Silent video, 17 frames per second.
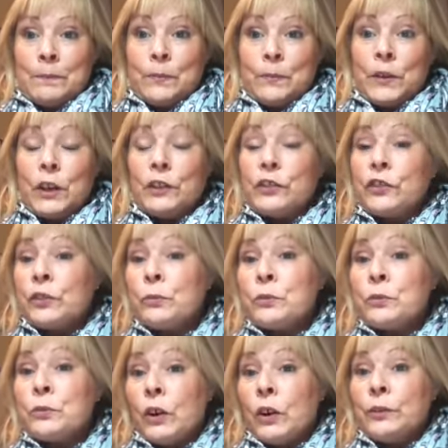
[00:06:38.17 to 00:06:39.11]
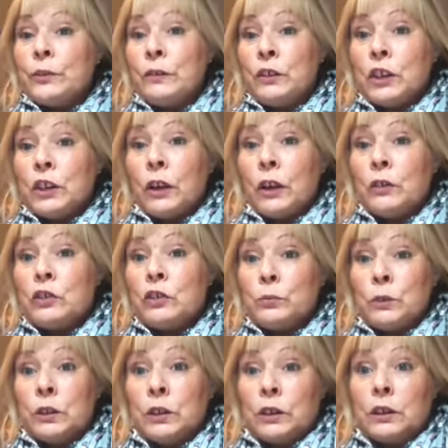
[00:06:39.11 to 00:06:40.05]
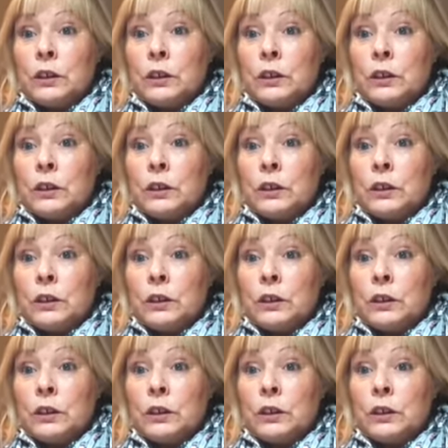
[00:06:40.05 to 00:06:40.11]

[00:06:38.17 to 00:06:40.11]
Yeah. And sometimes if you go to work,